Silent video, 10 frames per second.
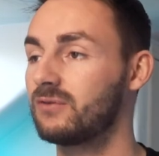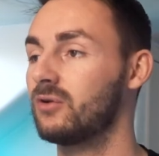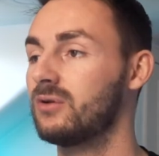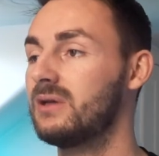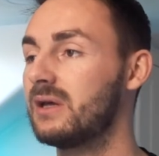to
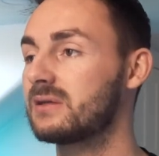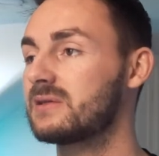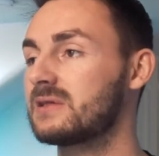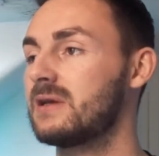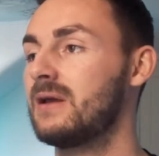go
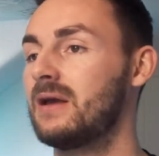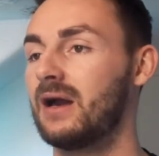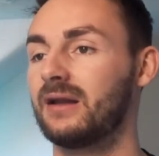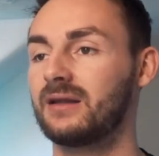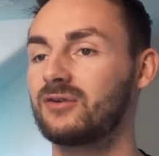nuts
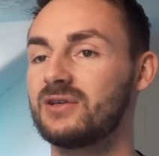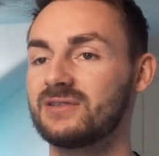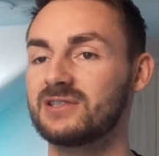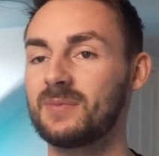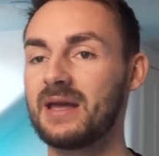and increase
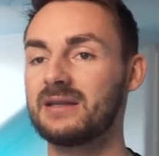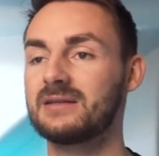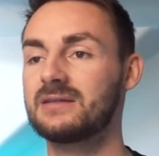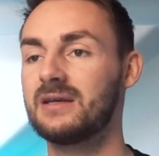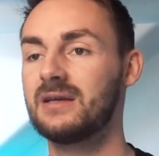the spend